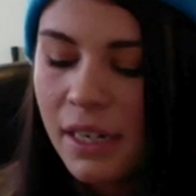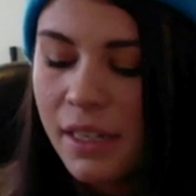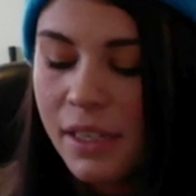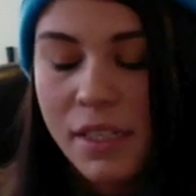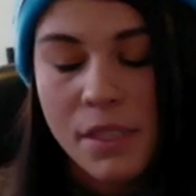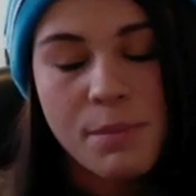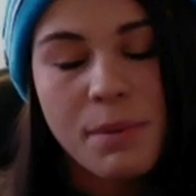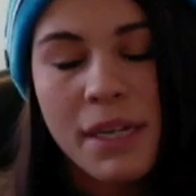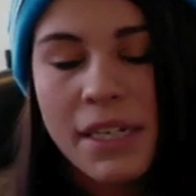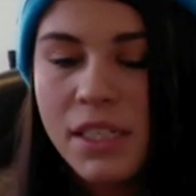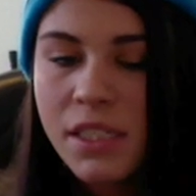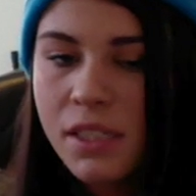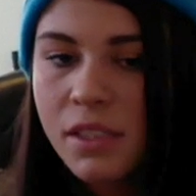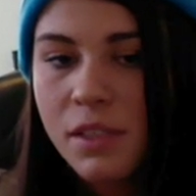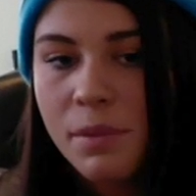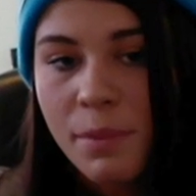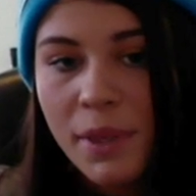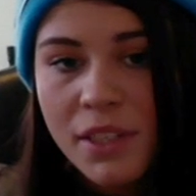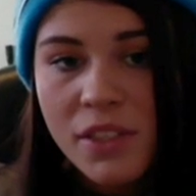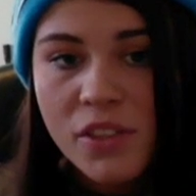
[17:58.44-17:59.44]
this past
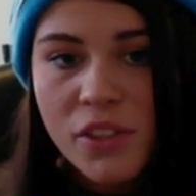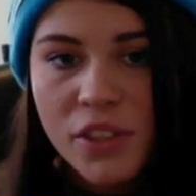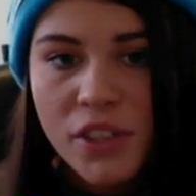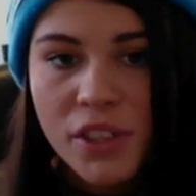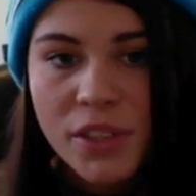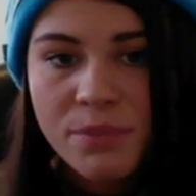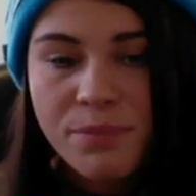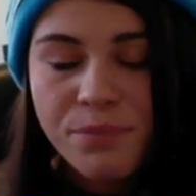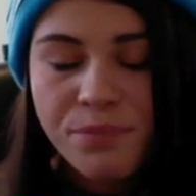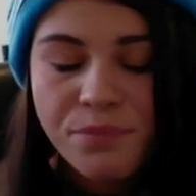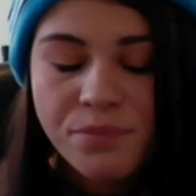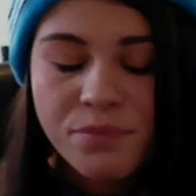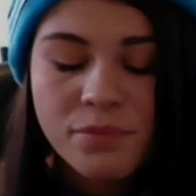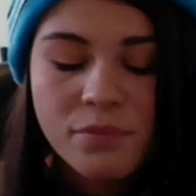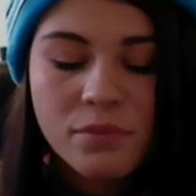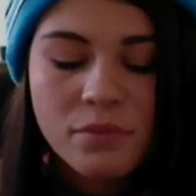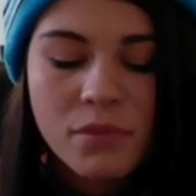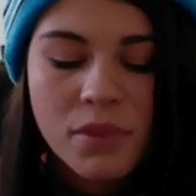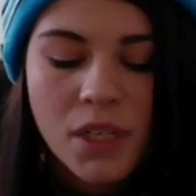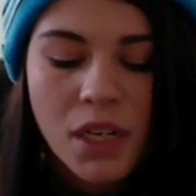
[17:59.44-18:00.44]
semester,
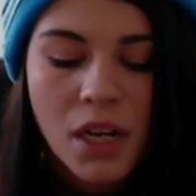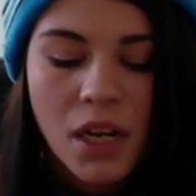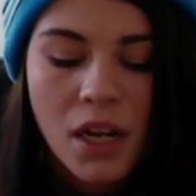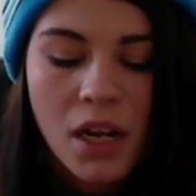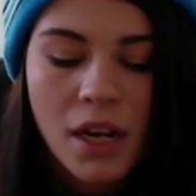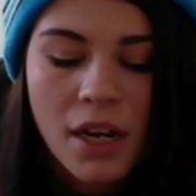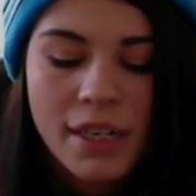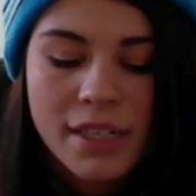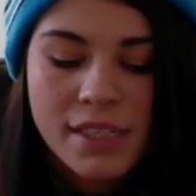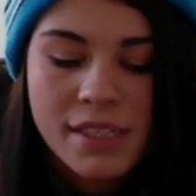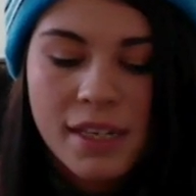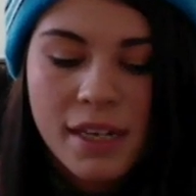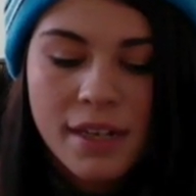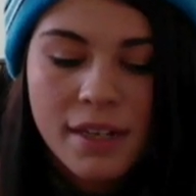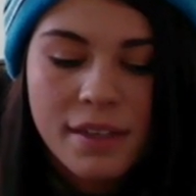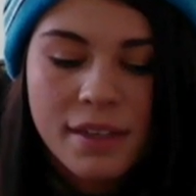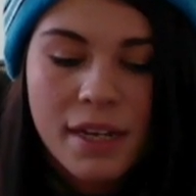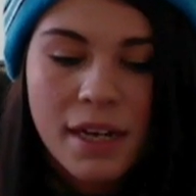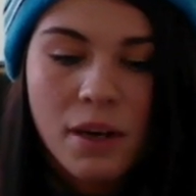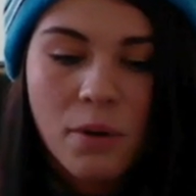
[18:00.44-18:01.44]
I
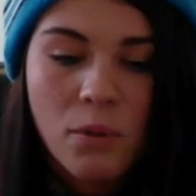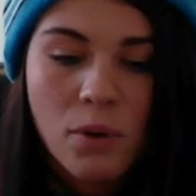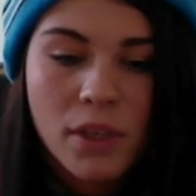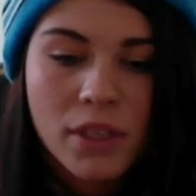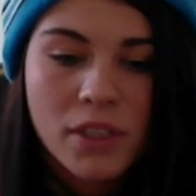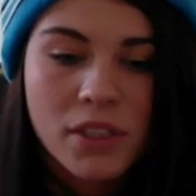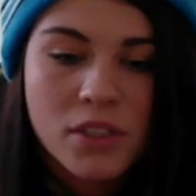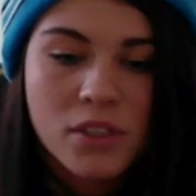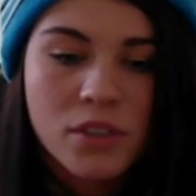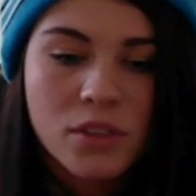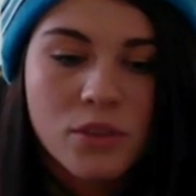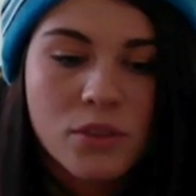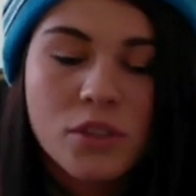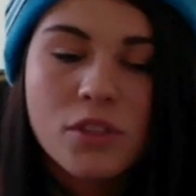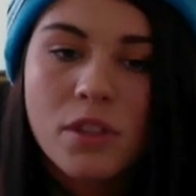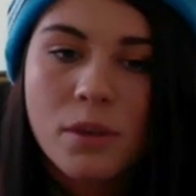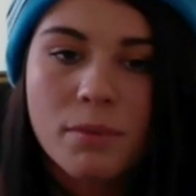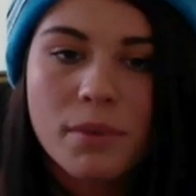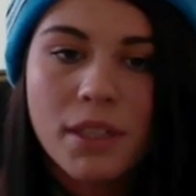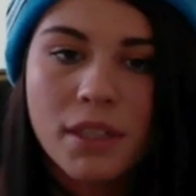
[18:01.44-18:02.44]
decided that I wanted to do
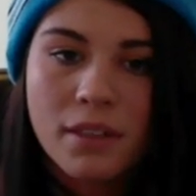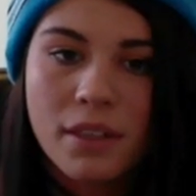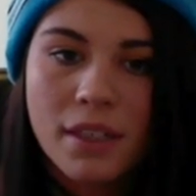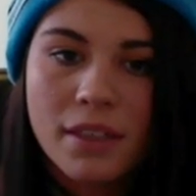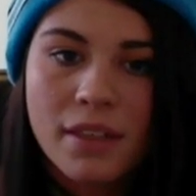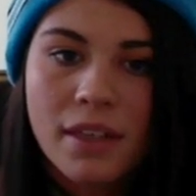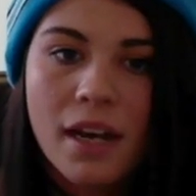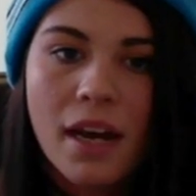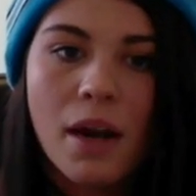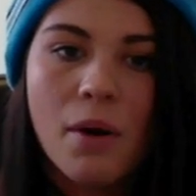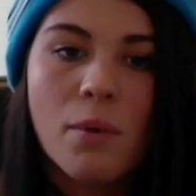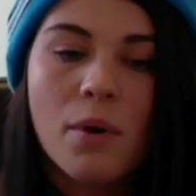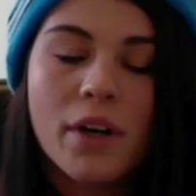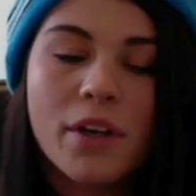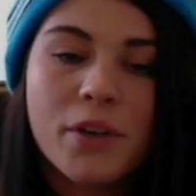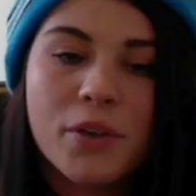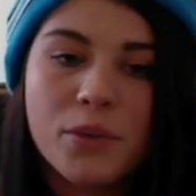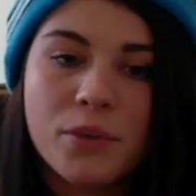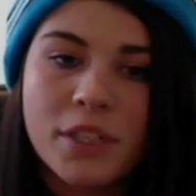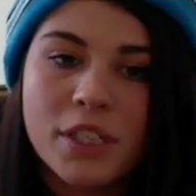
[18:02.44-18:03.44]
something like that. I
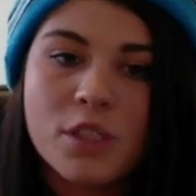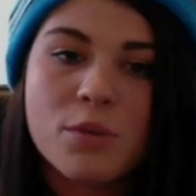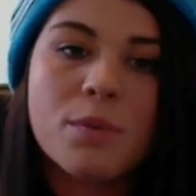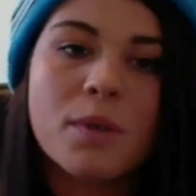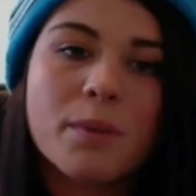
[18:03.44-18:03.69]
wanted to reach